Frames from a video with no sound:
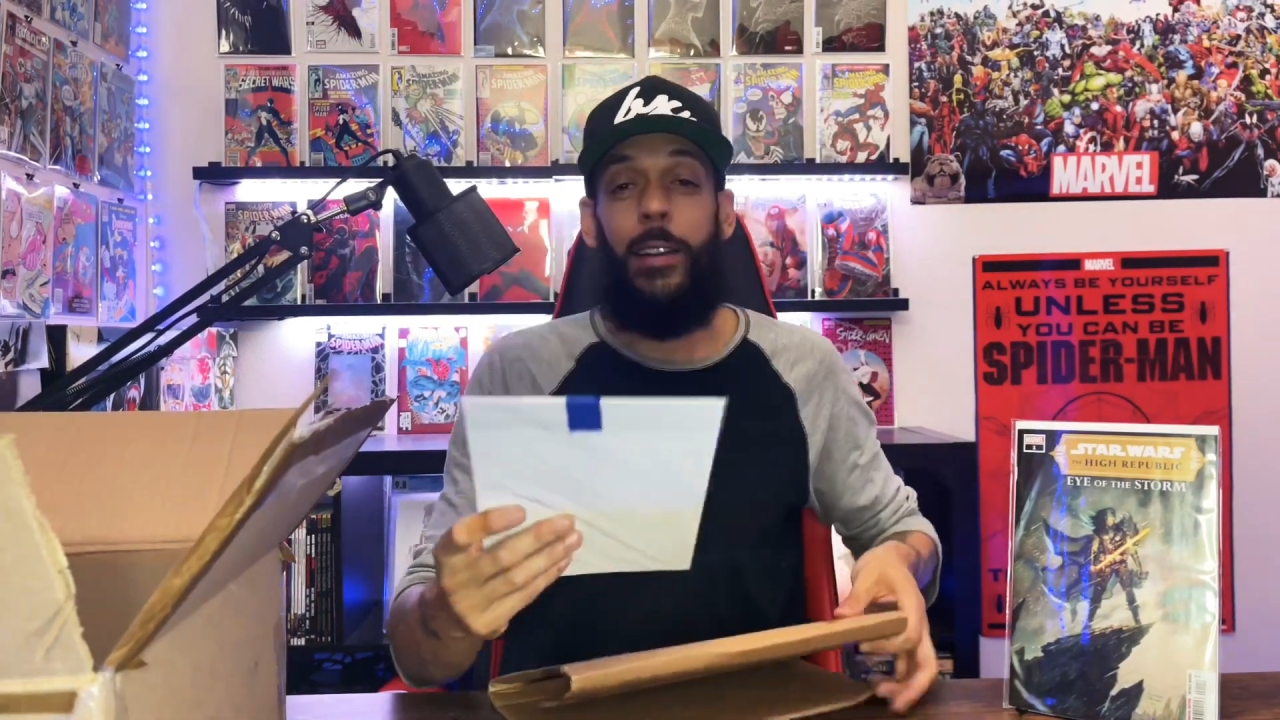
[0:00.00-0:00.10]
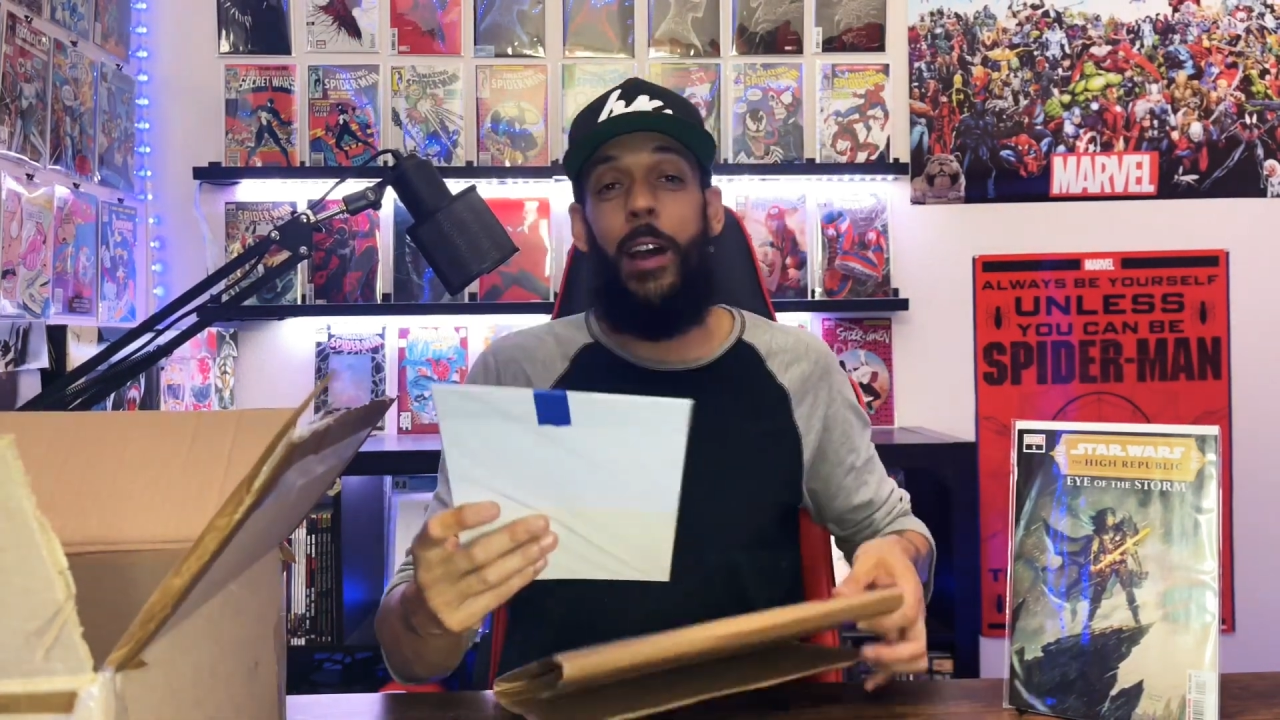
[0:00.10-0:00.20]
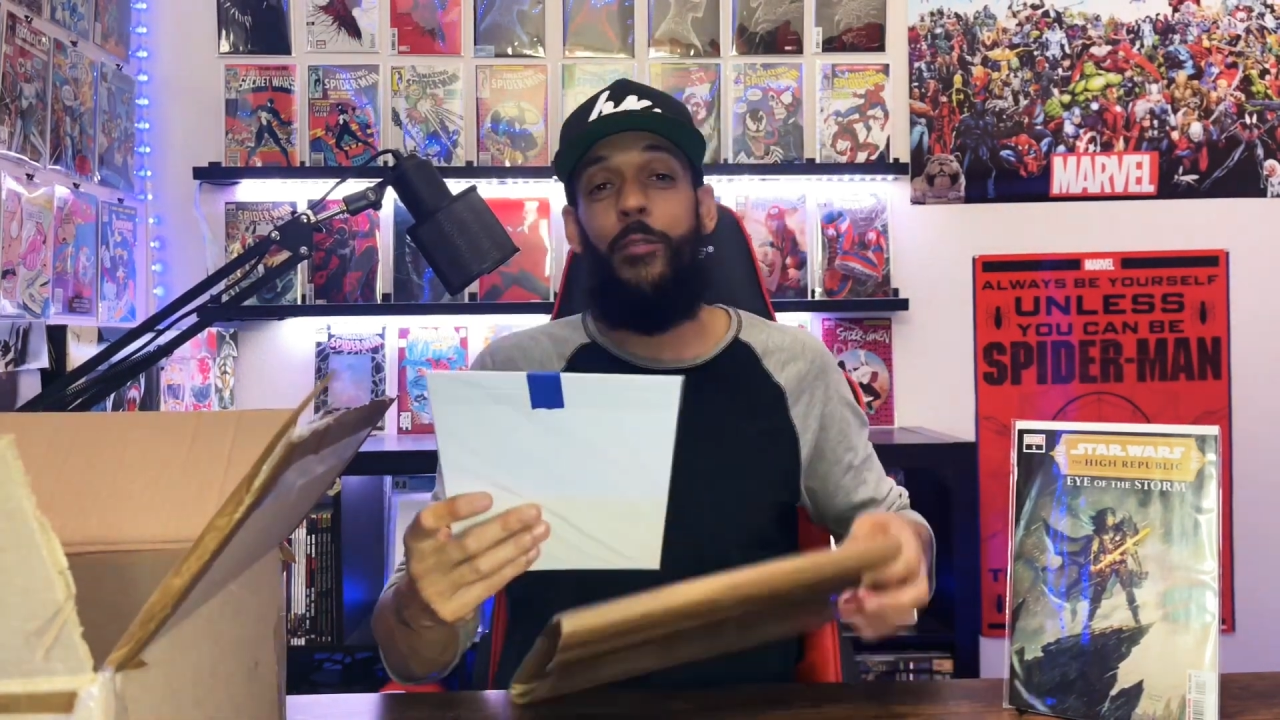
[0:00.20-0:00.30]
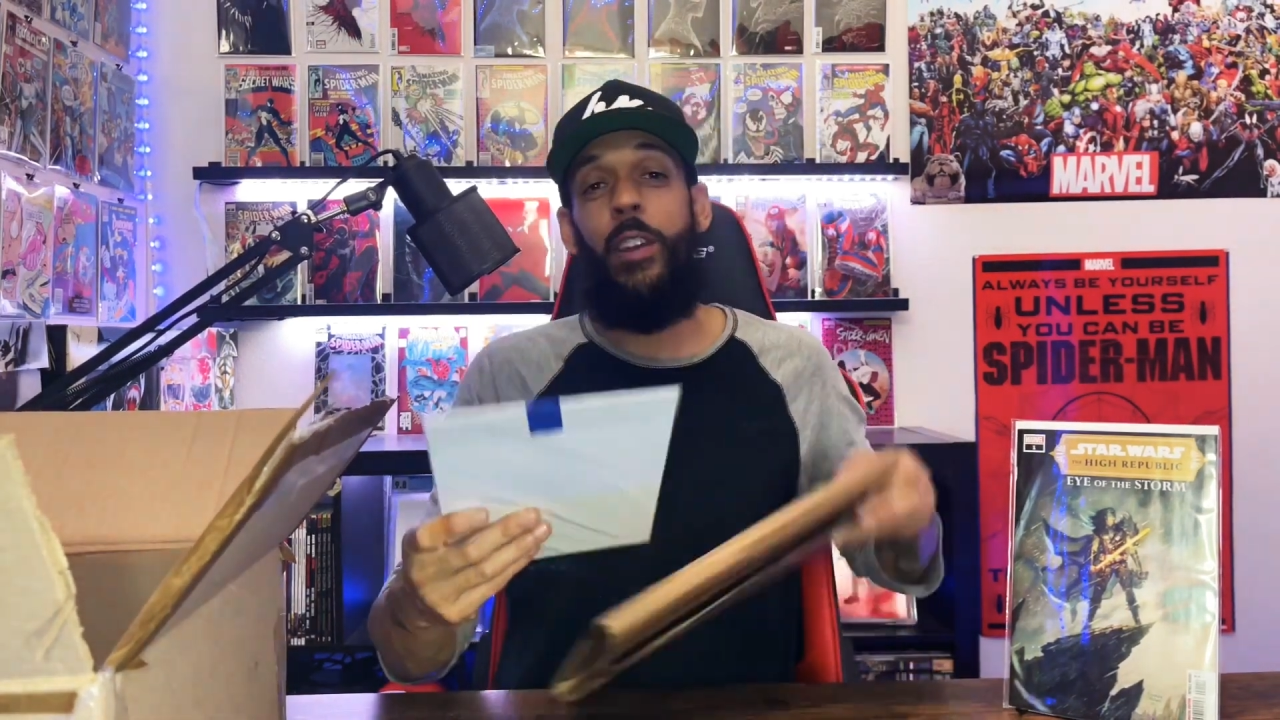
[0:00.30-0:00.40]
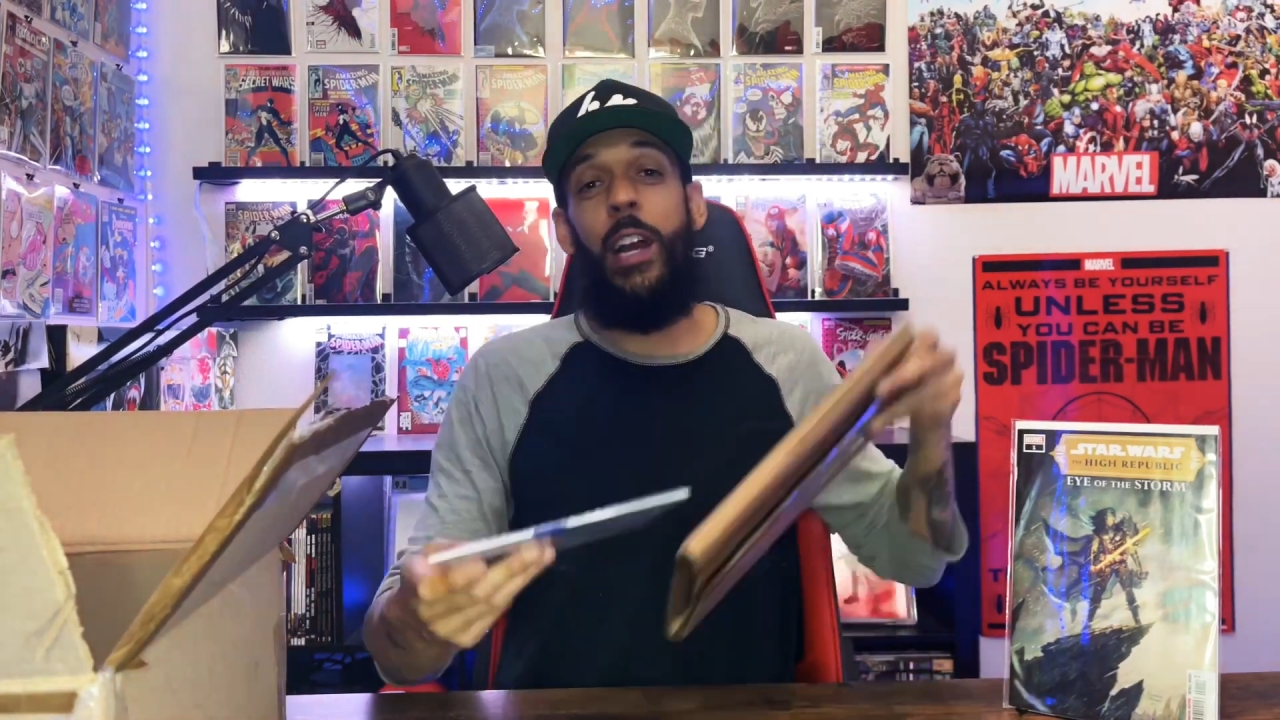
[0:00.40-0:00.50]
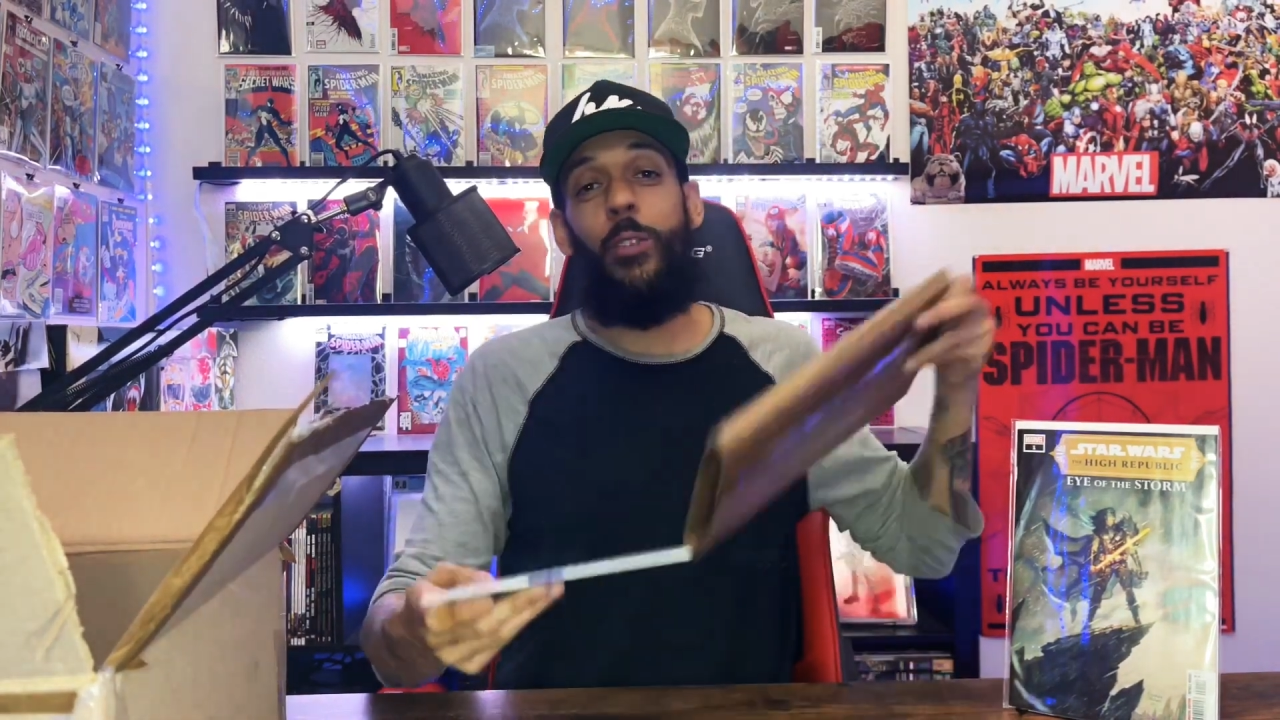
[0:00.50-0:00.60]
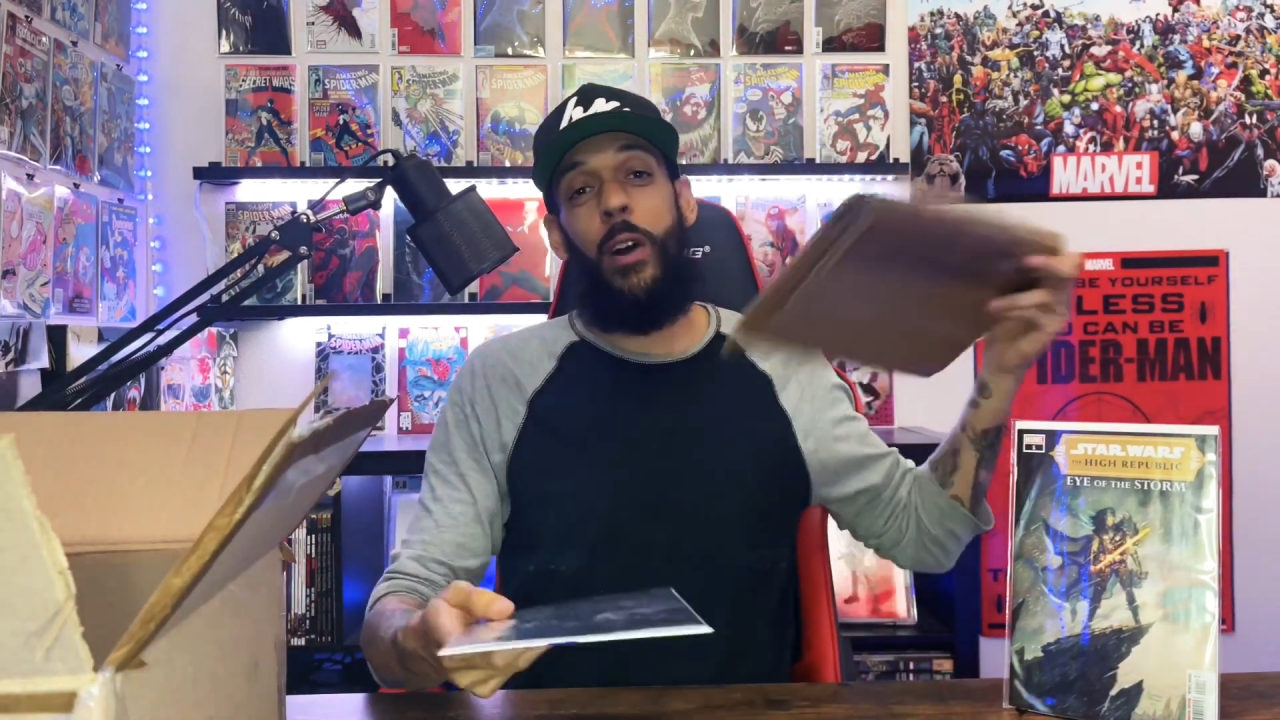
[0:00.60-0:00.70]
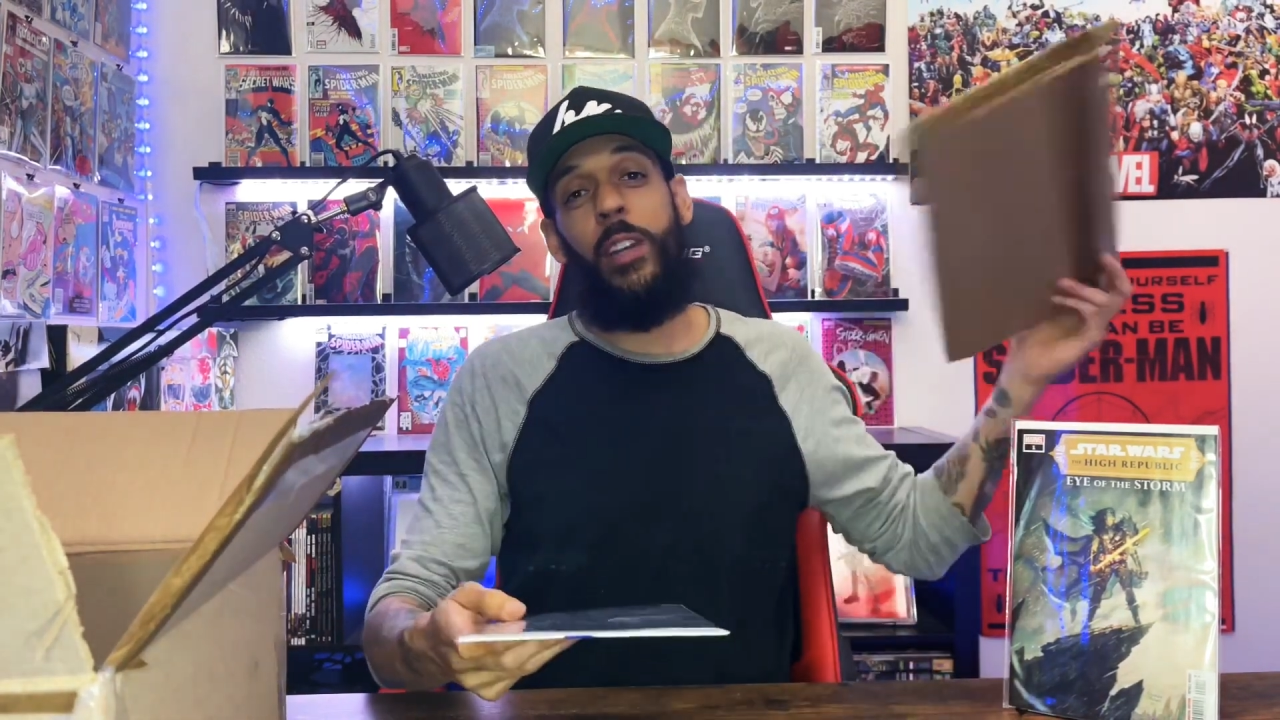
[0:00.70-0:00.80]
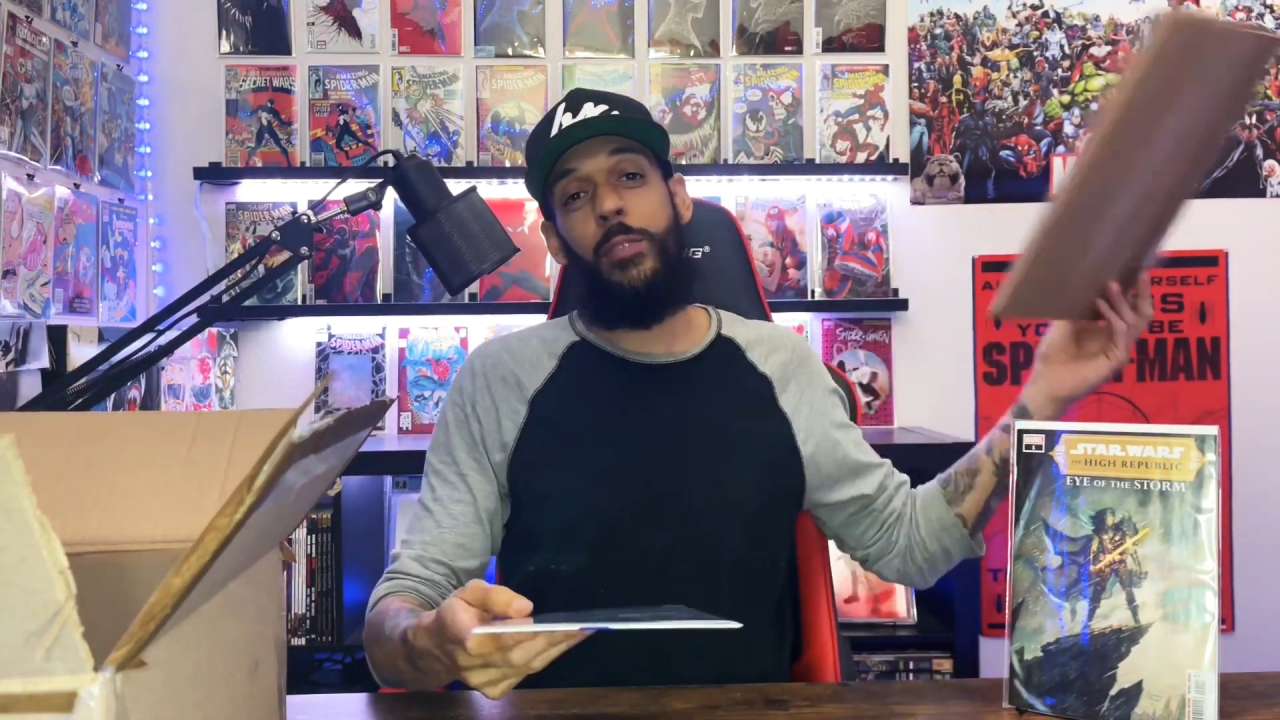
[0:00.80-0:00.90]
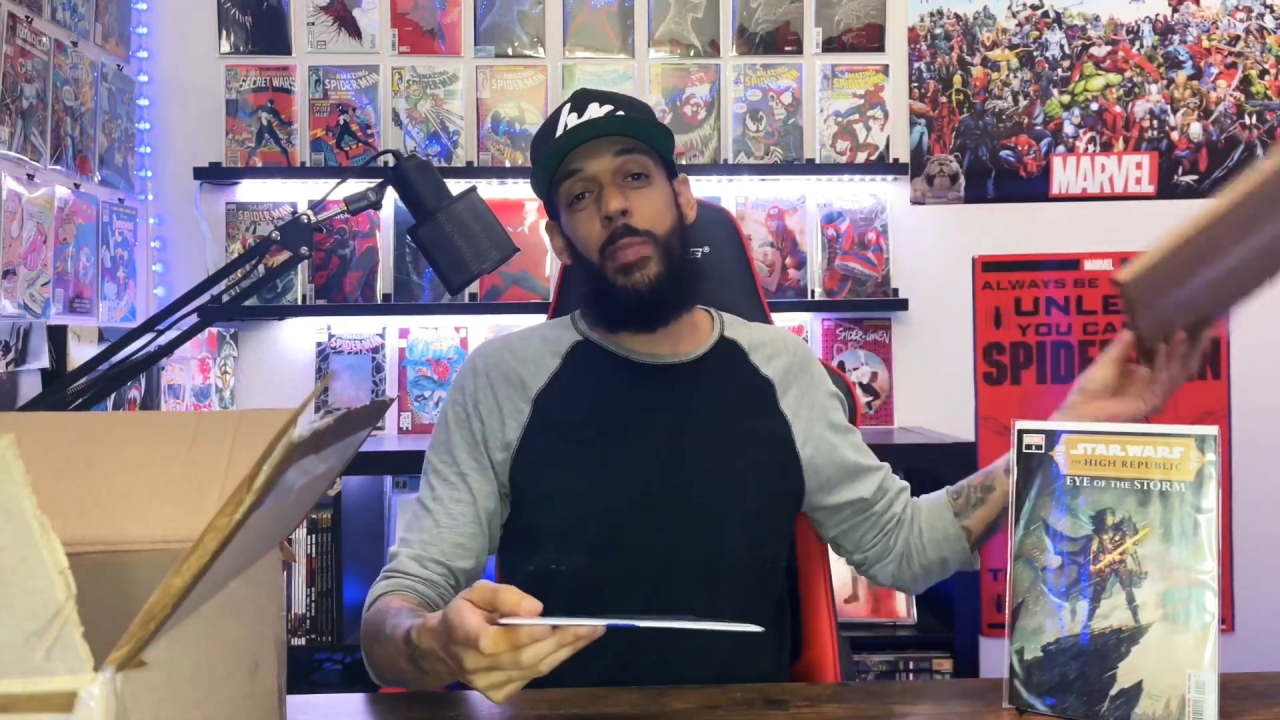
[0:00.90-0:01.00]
now if you guys watched